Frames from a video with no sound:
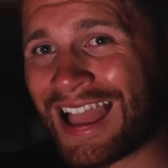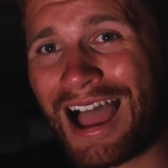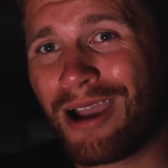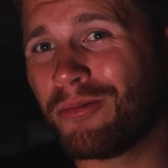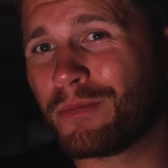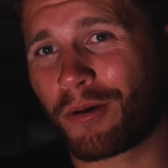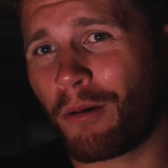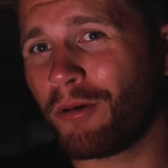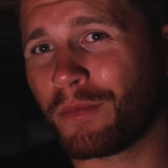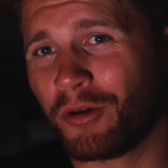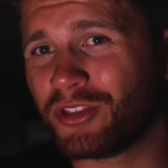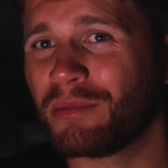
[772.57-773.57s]
I would
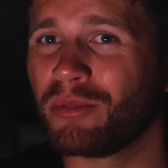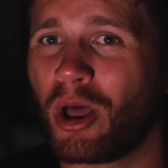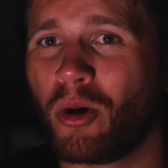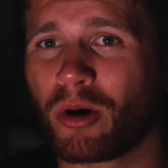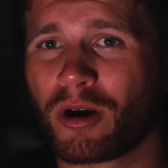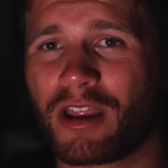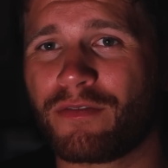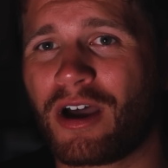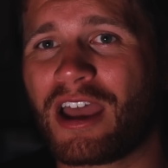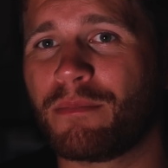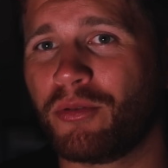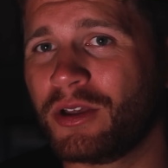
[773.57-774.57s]
probably put them lower if
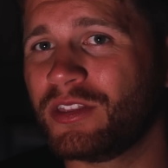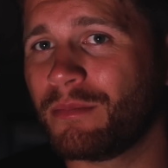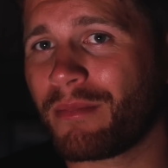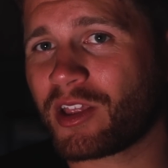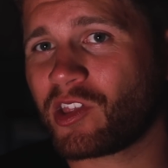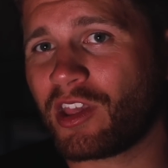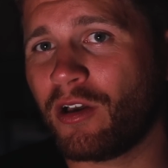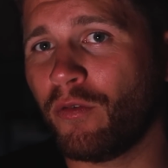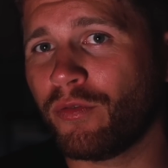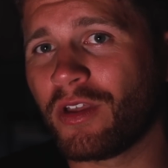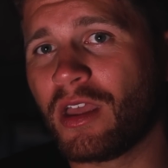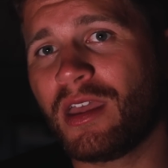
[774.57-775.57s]
I had played them
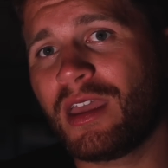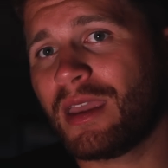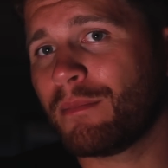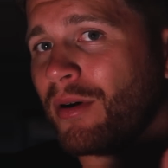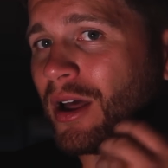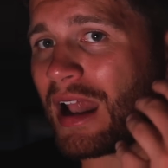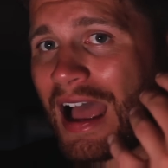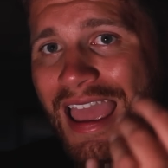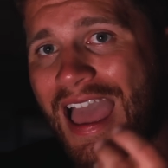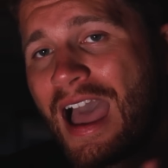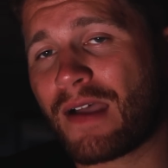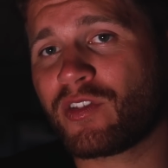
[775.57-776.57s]
myself, but I
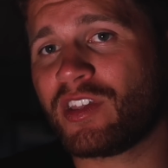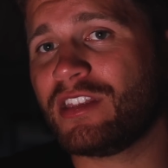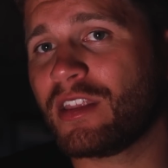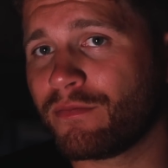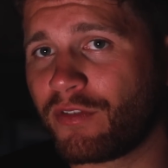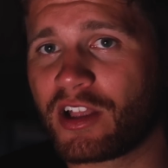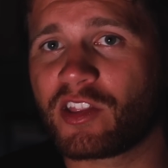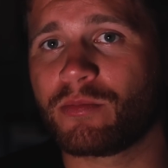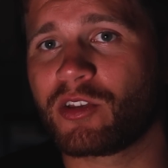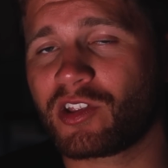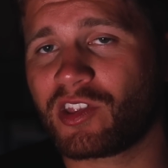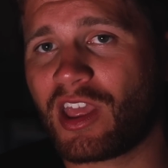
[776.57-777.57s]
have seen them find some
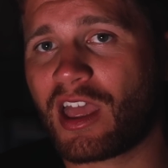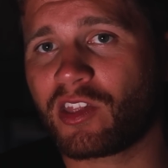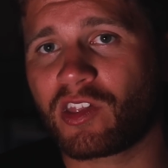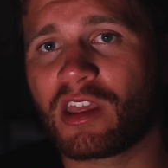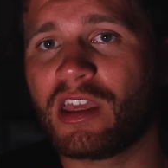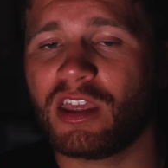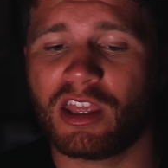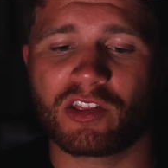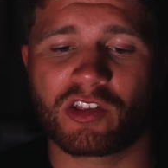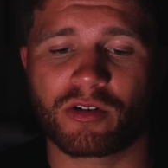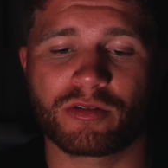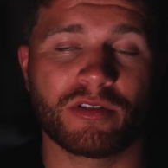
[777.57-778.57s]
success in
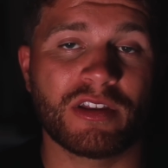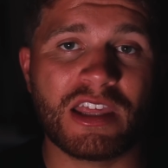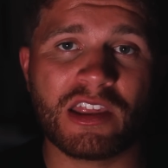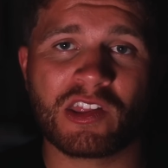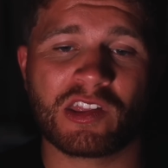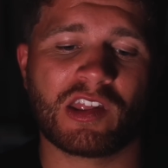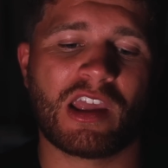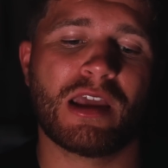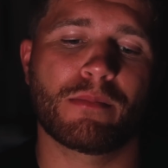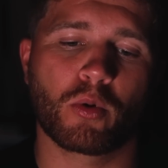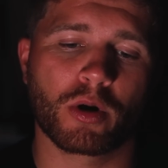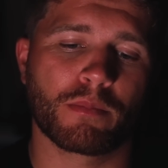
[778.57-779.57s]
certain lists,
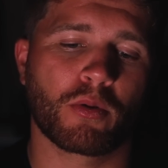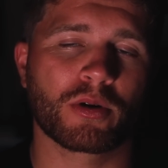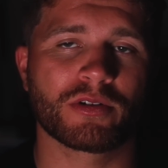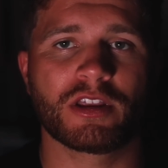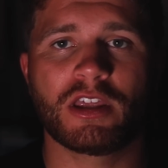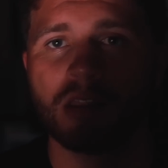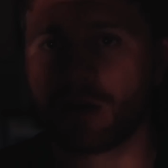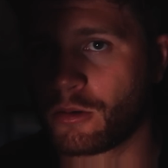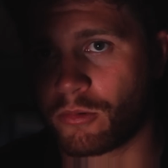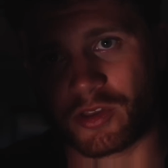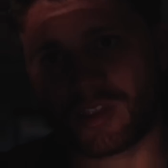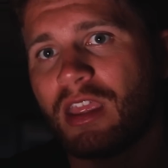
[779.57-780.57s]
and more importantly,
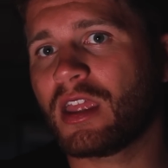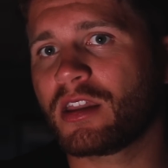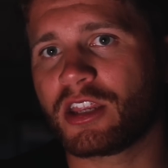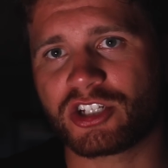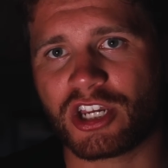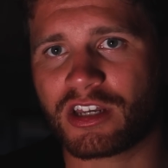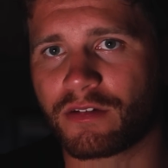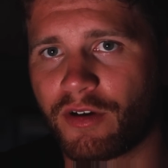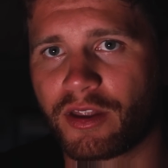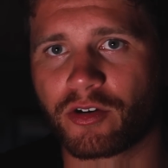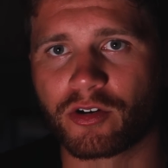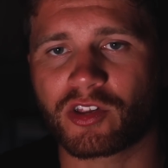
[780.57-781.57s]
once again, Kashyyyk
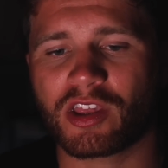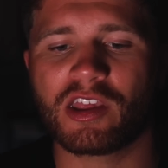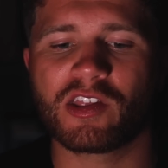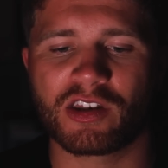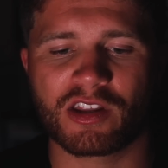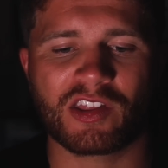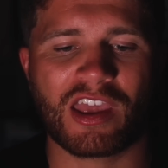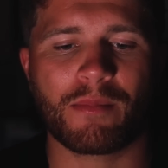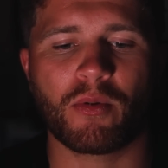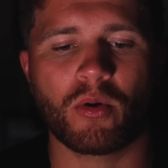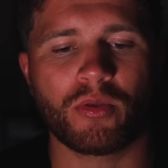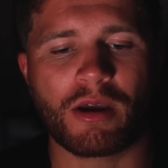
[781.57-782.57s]
Defenders is an
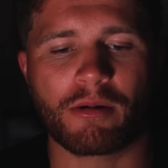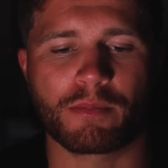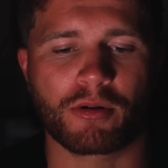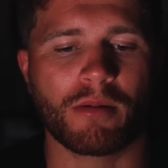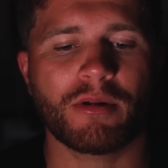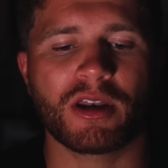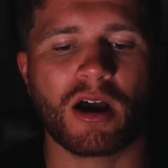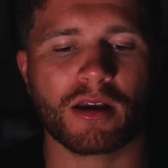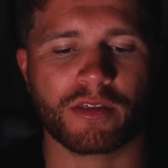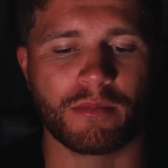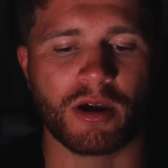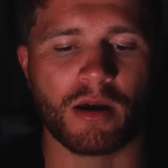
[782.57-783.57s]
example that would probably
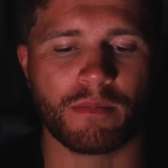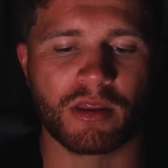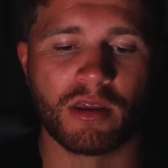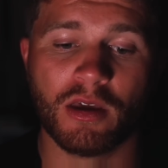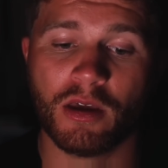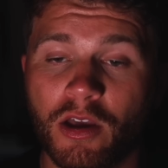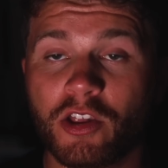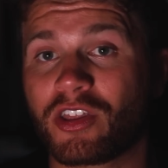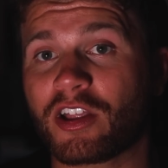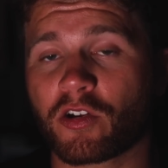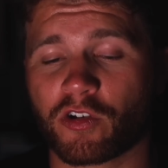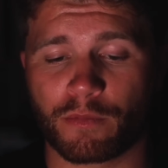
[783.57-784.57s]
knock them up.
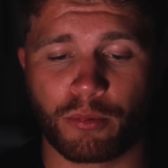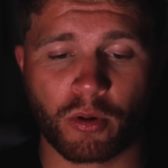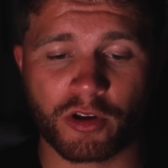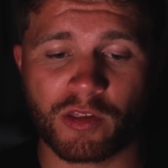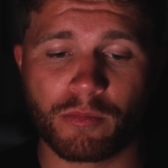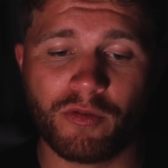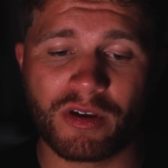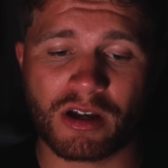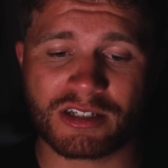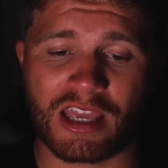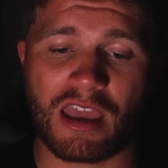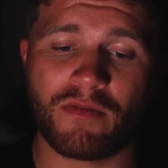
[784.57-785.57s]
So that's our supports. Moving
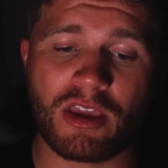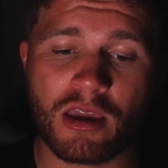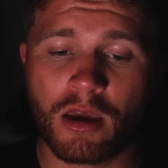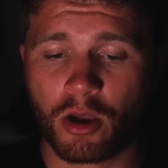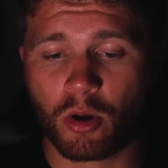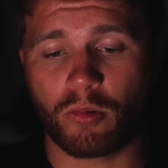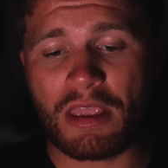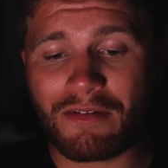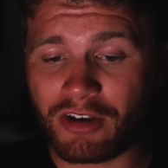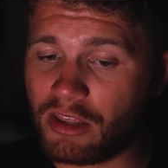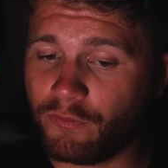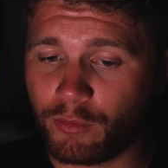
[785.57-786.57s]
on to heavy, we
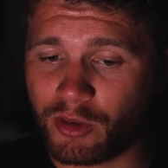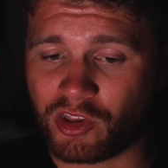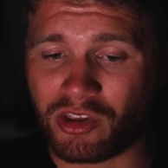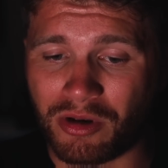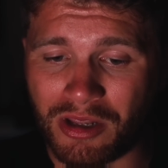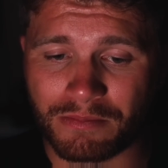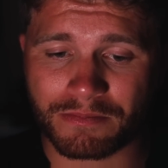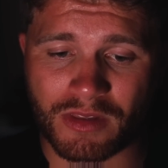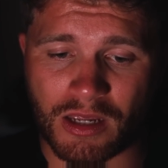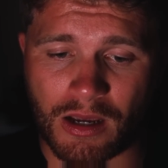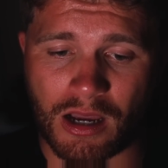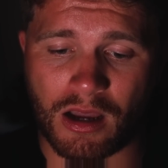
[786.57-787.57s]
have an infamous unit,
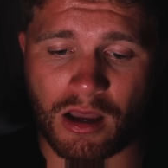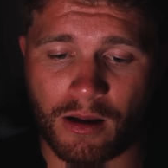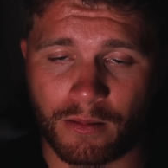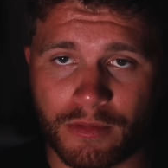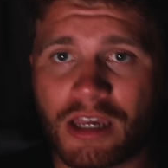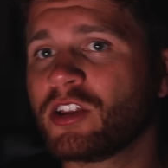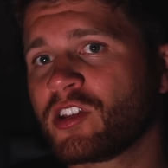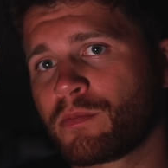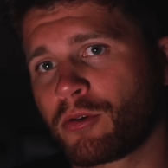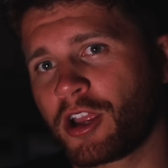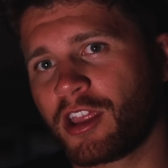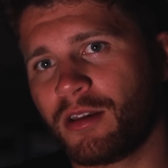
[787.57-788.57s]
and this is
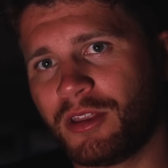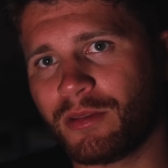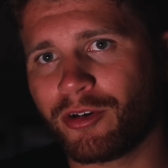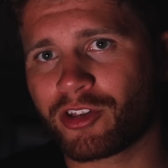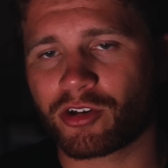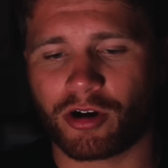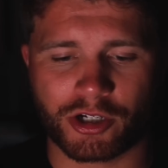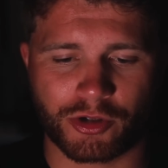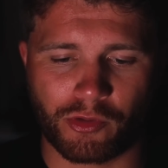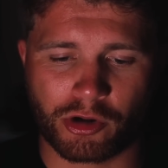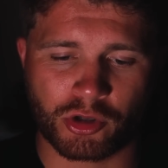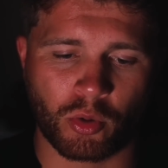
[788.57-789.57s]
probably going to be the most
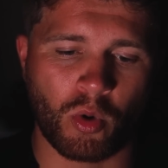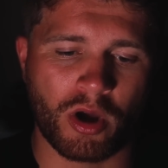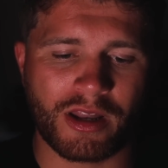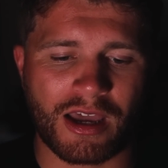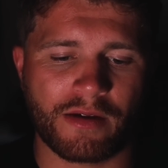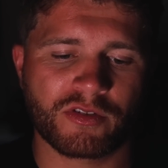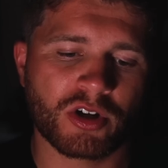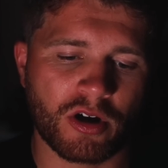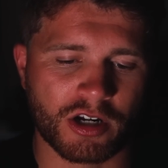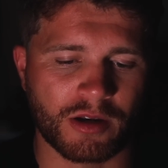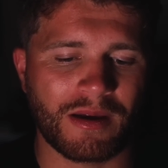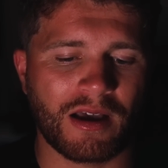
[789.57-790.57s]
controversial one I've
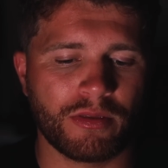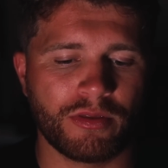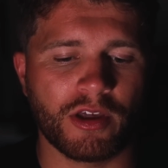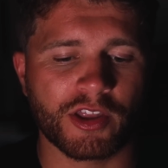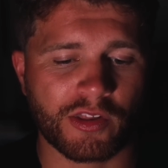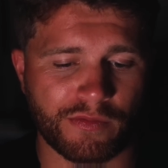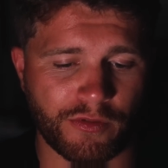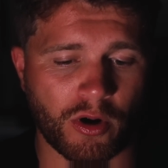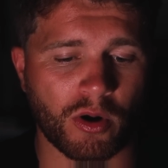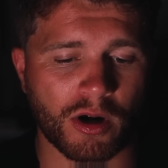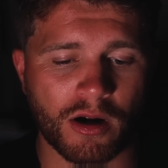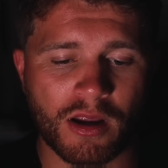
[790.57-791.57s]
talked about thus
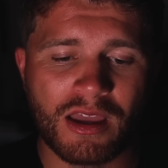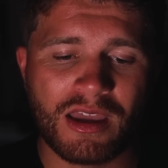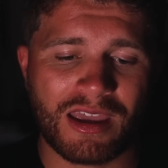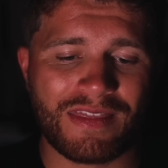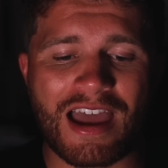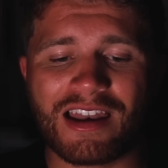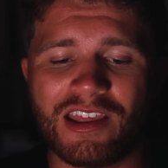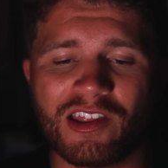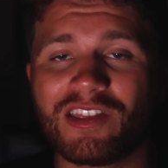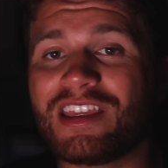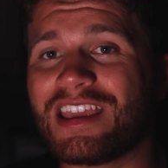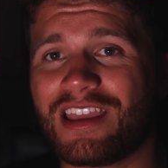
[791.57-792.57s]
far, and that is the